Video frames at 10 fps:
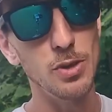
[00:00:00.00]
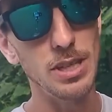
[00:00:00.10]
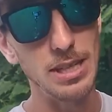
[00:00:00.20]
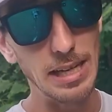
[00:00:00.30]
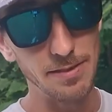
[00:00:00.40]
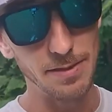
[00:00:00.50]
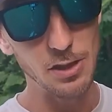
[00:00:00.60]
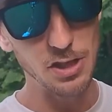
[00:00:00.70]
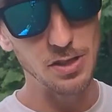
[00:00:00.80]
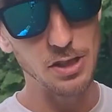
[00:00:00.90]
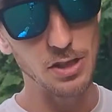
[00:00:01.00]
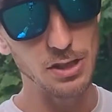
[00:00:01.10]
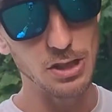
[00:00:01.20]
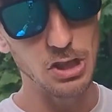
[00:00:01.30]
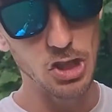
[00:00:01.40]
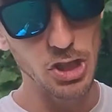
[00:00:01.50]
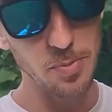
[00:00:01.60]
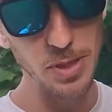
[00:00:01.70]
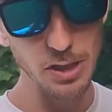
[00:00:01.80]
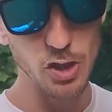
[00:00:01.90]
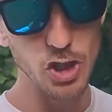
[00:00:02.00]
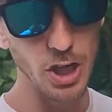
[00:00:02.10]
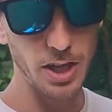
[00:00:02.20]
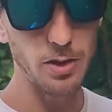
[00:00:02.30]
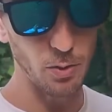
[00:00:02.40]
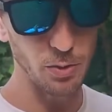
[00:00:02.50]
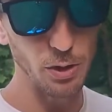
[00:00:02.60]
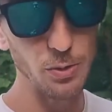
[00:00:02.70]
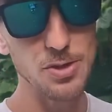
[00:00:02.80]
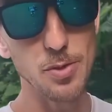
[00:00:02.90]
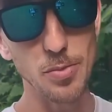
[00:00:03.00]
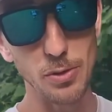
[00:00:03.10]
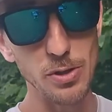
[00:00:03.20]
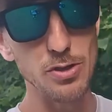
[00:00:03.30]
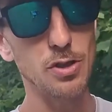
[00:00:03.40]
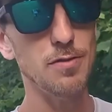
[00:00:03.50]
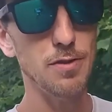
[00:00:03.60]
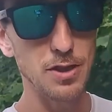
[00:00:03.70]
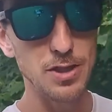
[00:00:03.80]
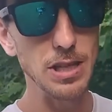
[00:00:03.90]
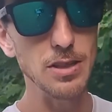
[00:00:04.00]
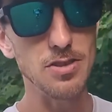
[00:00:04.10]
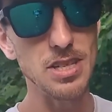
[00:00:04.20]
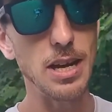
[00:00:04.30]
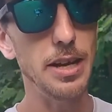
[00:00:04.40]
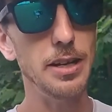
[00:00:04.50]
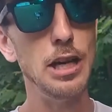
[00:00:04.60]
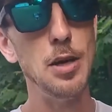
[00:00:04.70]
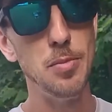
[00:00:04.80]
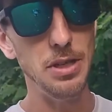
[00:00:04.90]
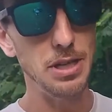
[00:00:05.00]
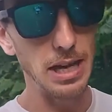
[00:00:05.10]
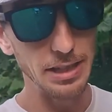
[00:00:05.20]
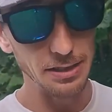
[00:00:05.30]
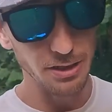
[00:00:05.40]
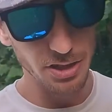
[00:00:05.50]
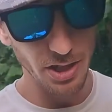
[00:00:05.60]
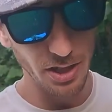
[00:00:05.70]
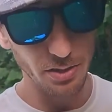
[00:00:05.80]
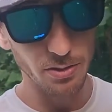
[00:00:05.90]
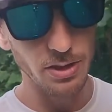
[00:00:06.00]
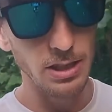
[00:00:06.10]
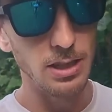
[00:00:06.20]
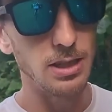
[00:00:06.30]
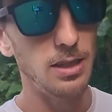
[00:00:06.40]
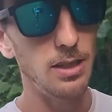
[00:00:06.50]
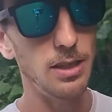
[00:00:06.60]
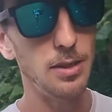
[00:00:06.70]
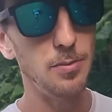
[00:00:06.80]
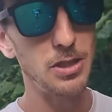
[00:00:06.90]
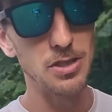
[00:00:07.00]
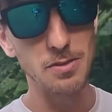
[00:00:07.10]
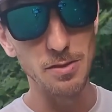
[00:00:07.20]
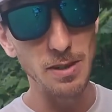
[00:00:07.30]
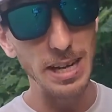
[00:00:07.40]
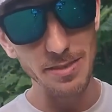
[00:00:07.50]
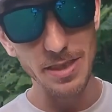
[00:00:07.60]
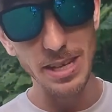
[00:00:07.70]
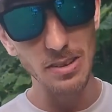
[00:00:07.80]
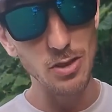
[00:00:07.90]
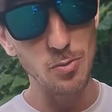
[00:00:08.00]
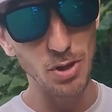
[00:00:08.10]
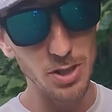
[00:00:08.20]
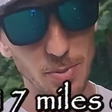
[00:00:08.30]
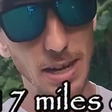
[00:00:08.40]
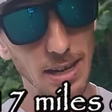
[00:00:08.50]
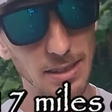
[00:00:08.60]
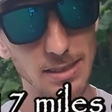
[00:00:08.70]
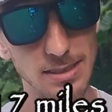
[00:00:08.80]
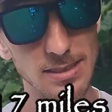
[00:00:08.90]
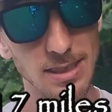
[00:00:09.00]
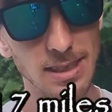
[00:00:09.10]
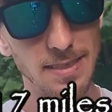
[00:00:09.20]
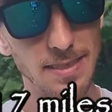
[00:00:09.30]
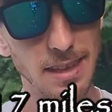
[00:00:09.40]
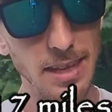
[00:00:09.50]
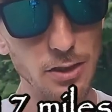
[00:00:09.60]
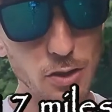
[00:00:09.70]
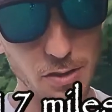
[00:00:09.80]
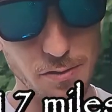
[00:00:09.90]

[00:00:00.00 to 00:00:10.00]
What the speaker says: cannot fish in the shipping channel. You'll see buoys, you can fish to either side, but not in the channel. There's over 5,000 bridge pilings that you can